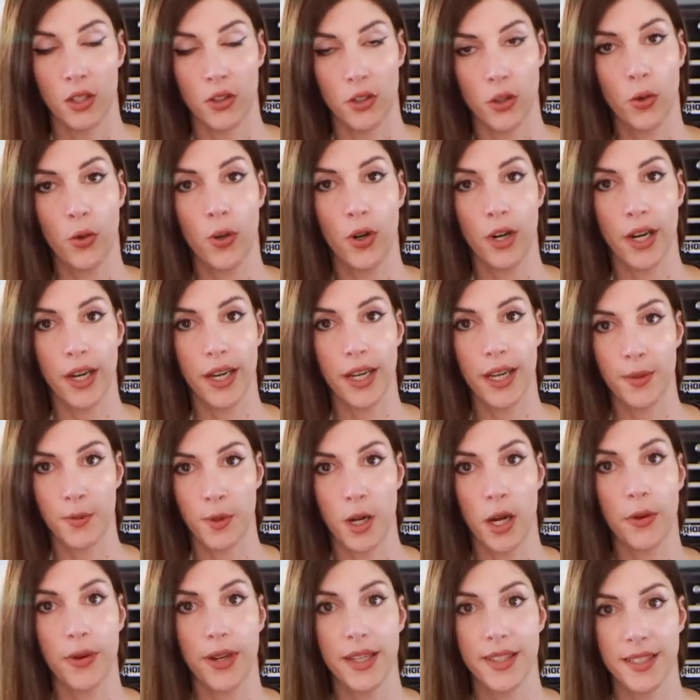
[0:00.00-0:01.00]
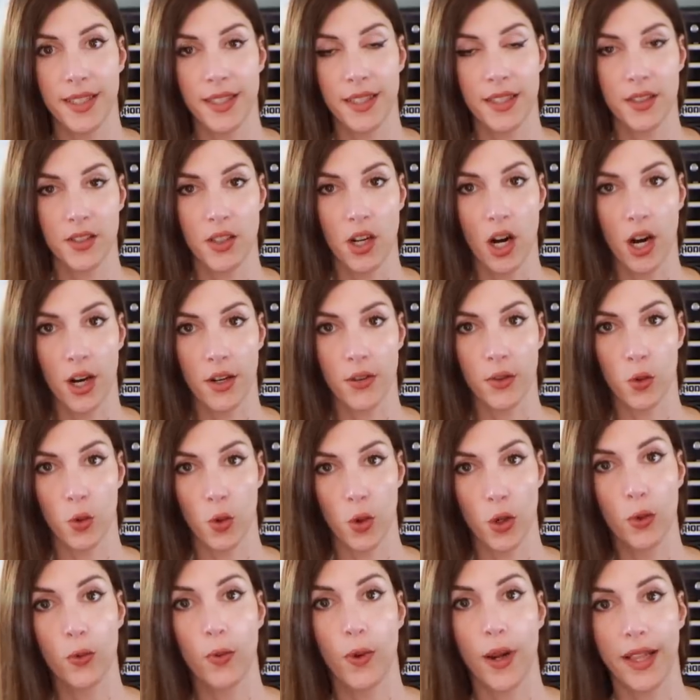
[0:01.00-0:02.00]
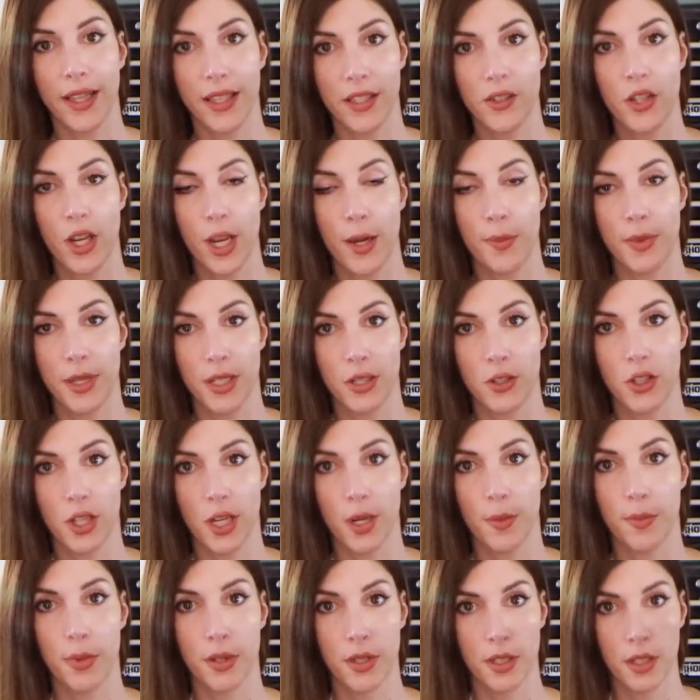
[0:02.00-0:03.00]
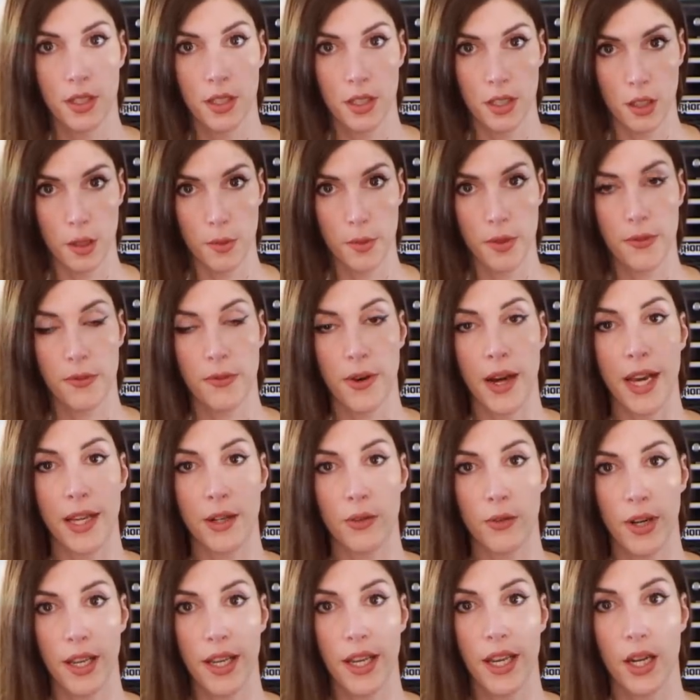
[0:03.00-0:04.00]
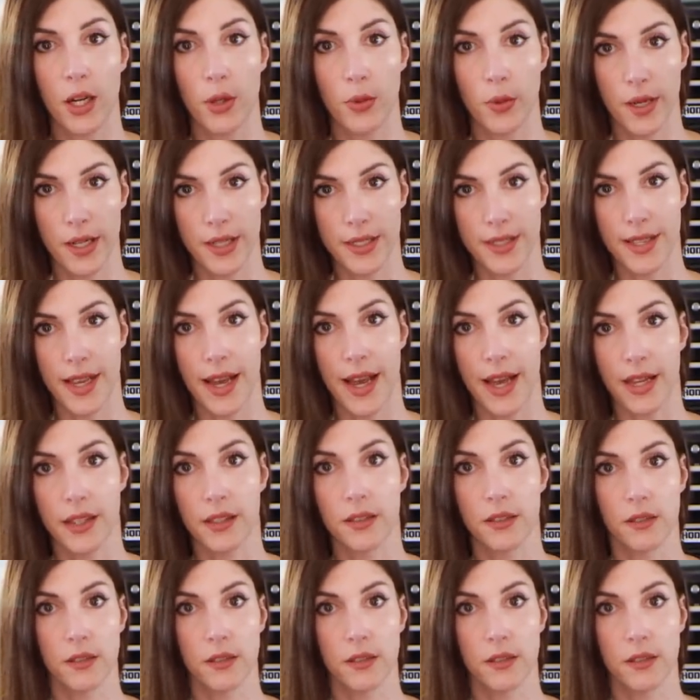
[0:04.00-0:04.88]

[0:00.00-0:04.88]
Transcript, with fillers: Don't worry, I'm not racing this car in the World Rally Championship. It'll be fine right here where it's at.